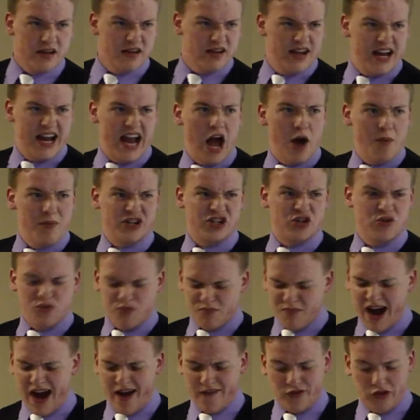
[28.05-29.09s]
and how much you
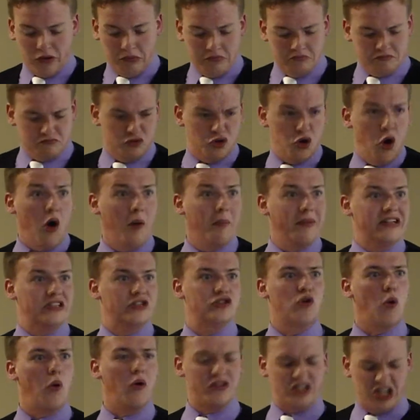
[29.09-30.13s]
admire the common
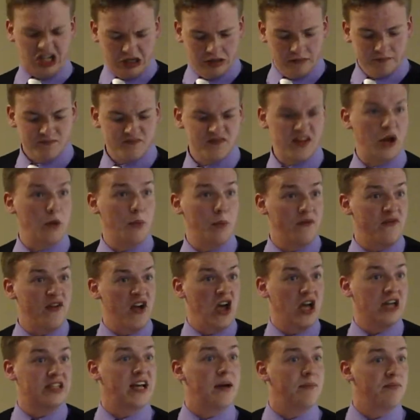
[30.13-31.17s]
sort, that you
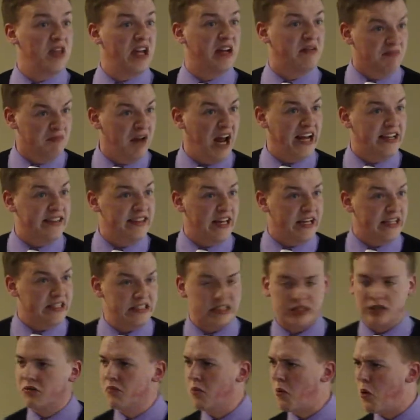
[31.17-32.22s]
prefer something like
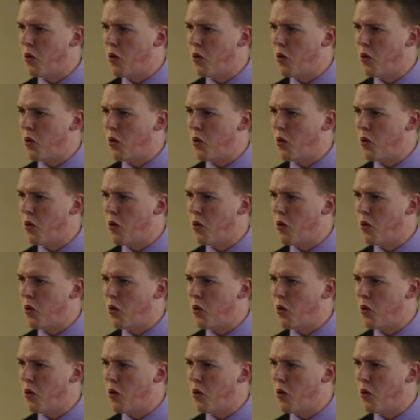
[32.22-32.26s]
this.